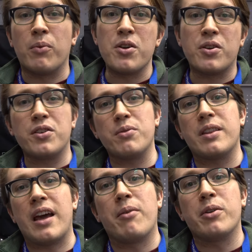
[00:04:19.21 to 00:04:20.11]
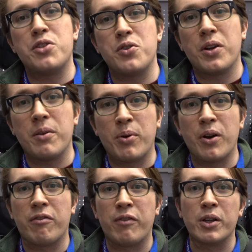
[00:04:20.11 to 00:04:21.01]
And what you can do with that one is you can
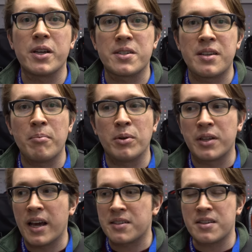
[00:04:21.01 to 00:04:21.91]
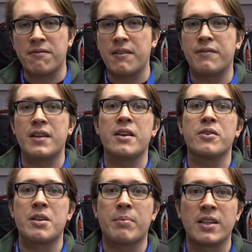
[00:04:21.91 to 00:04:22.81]
put a fully assembled X C fifteen
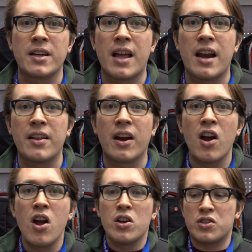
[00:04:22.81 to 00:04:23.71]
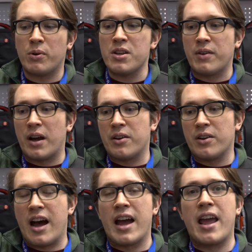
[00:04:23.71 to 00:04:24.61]
or something like that in there. So when you've got
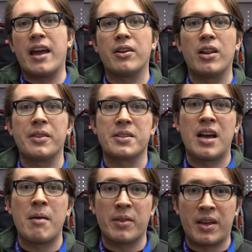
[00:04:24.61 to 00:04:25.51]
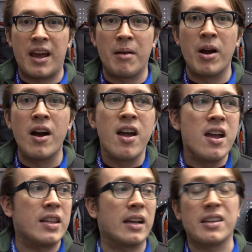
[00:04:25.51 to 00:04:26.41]
your eye handle on the top of the camera,
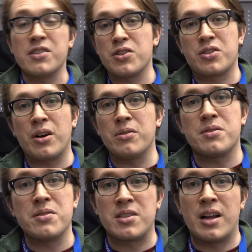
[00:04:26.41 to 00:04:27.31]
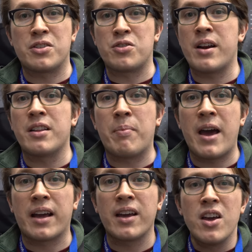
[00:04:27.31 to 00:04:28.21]
that thing just goes, slots straight in the
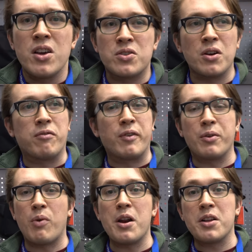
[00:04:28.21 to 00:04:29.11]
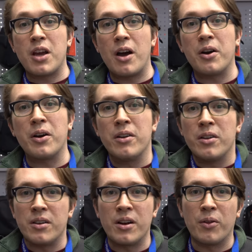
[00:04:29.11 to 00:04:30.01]
back. So for the run and gunner,
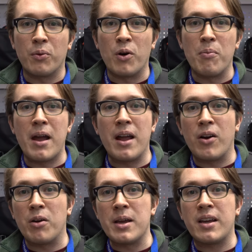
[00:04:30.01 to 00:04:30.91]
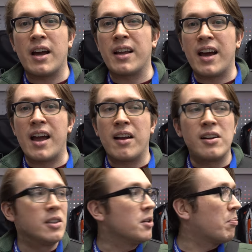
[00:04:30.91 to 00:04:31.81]
you know, the one-man army kind of guy,
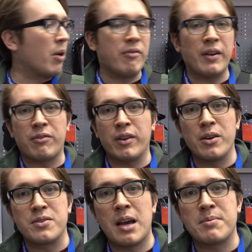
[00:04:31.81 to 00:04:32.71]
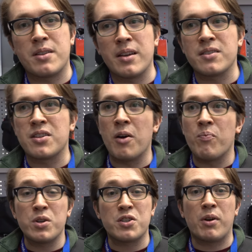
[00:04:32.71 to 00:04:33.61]
perfect for those types of things. So
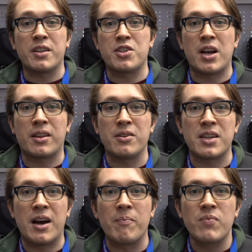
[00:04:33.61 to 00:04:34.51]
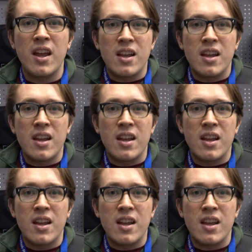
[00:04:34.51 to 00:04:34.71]
we just wanted to check those out.